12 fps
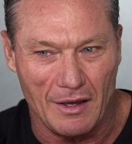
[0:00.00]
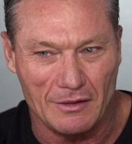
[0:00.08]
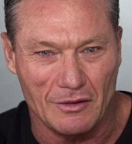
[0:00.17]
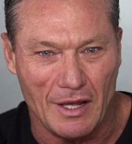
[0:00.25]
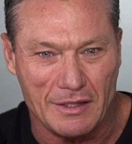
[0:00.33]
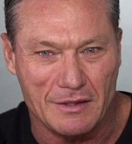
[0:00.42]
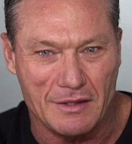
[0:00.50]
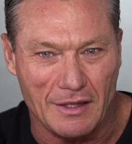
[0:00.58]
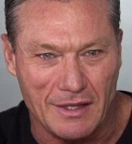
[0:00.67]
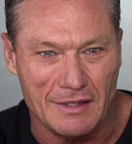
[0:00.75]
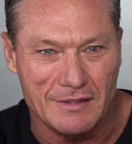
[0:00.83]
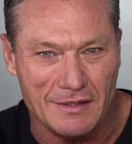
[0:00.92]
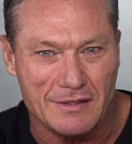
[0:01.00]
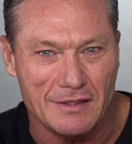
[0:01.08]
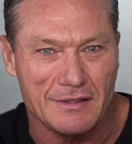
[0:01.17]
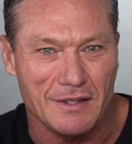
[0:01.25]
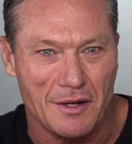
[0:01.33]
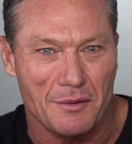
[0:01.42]
like the
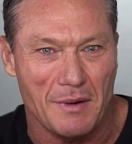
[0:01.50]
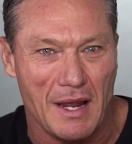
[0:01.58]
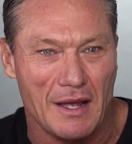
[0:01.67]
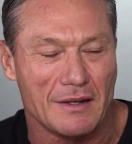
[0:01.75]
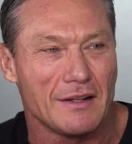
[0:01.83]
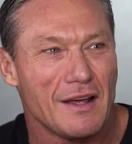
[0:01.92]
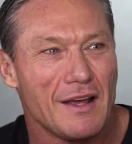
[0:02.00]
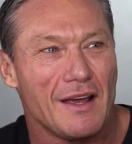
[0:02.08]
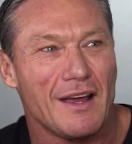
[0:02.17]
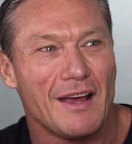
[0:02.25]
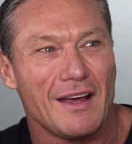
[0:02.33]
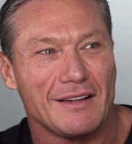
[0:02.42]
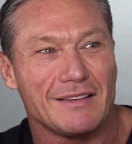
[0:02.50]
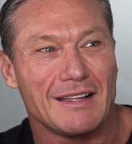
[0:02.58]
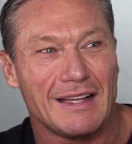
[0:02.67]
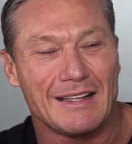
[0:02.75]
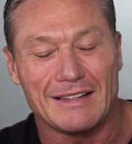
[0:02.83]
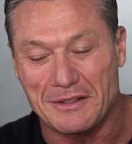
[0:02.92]
consistency around
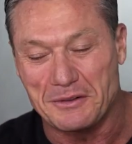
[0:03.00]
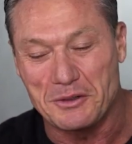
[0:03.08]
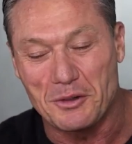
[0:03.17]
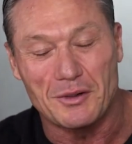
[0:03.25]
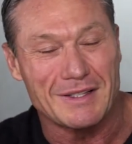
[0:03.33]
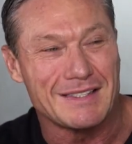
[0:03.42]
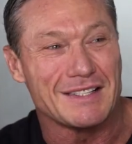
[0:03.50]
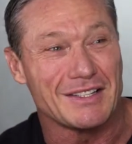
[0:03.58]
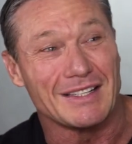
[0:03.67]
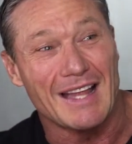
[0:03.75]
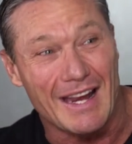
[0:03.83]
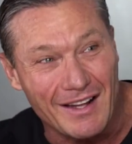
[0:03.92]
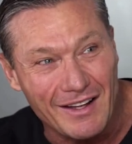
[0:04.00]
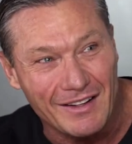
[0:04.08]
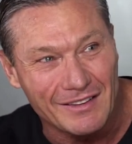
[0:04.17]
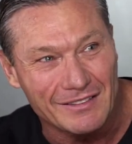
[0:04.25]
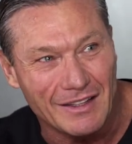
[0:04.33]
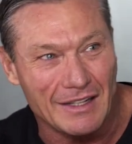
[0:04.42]
your decision later,
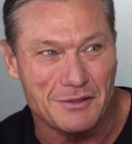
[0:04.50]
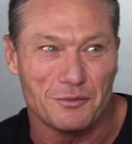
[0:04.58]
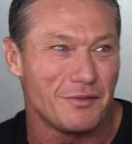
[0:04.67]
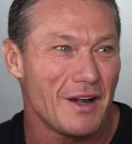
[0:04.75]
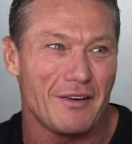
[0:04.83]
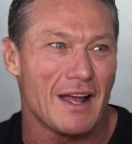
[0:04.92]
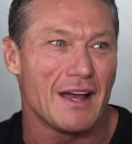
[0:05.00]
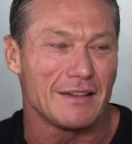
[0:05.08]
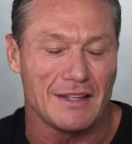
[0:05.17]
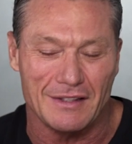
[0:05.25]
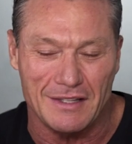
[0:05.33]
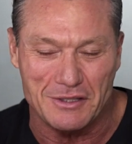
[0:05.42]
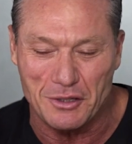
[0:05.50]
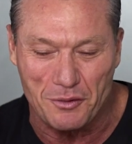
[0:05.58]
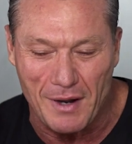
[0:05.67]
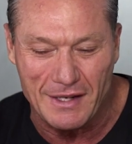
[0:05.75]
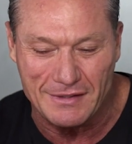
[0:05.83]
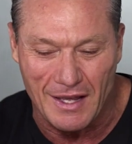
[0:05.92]
it's very hard. There's a
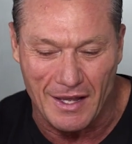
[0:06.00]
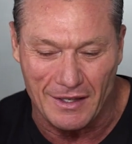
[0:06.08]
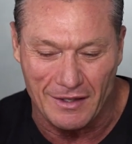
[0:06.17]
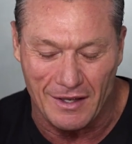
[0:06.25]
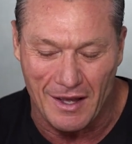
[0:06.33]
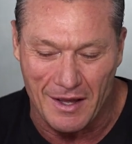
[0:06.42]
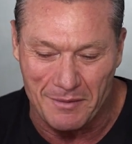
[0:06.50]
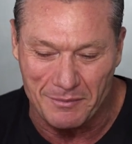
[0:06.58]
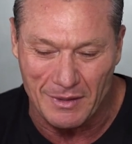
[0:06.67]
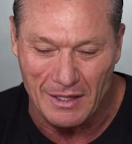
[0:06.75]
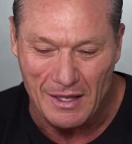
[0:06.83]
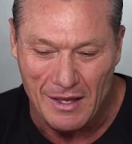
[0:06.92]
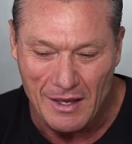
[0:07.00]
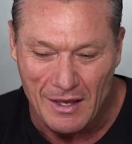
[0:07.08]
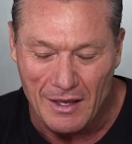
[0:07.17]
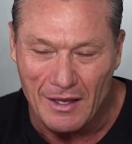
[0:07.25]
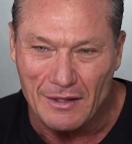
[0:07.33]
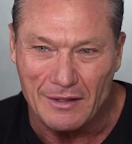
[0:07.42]
great saying,
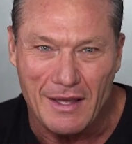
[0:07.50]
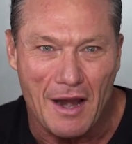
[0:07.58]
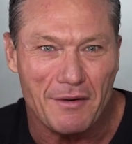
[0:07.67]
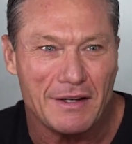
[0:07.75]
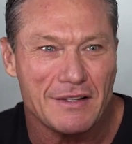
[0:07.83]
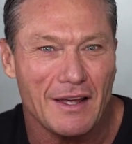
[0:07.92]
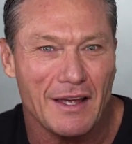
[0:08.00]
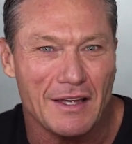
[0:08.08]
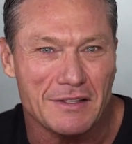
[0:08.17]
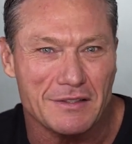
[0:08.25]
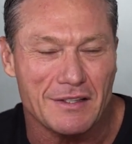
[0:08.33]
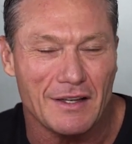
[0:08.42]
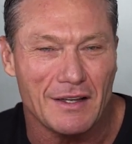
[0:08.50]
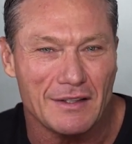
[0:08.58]
character is